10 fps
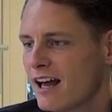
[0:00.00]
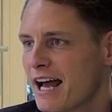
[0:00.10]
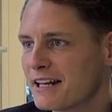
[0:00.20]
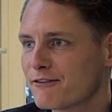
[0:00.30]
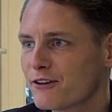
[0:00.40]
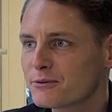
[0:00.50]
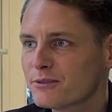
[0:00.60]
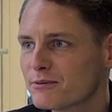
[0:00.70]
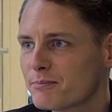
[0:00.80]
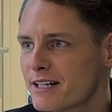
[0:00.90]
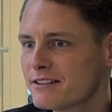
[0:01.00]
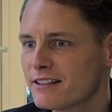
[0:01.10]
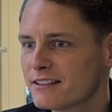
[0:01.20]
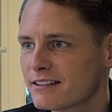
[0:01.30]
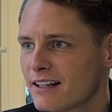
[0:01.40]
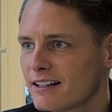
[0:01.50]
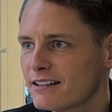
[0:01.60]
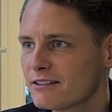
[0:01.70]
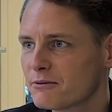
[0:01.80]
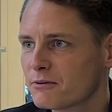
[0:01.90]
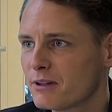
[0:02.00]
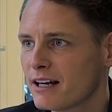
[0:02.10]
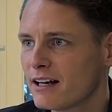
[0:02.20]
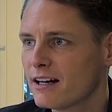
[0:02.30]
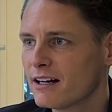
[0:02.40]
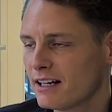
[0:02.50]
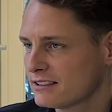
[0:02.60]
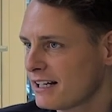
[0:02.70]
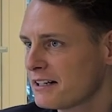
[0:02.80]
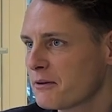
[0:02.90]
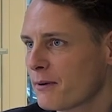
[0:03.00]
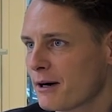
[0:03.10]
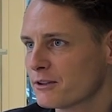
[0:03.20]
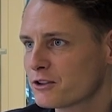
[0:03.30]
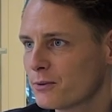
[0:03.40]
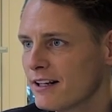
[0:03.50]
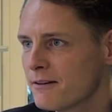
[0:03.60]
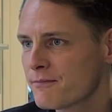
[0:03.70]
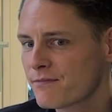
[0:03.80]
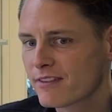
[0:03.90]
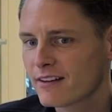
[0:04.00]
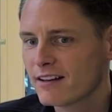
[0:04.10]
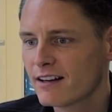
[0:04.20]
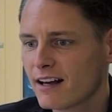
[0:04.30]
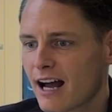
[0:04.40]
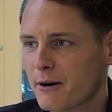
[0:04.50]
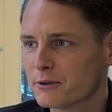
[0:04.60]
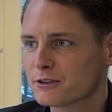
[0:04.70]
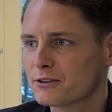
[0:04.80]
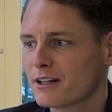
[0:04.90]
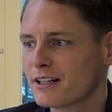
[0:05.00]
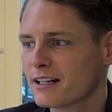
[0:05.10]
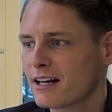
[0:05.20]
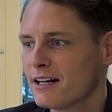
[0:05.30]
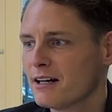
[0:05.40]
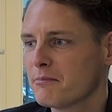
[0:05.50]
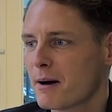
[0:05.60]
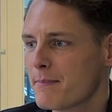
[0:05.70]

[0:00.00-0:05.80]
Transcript: And the first one basically started, I started when I was 20. Mm-hmm. I was studying my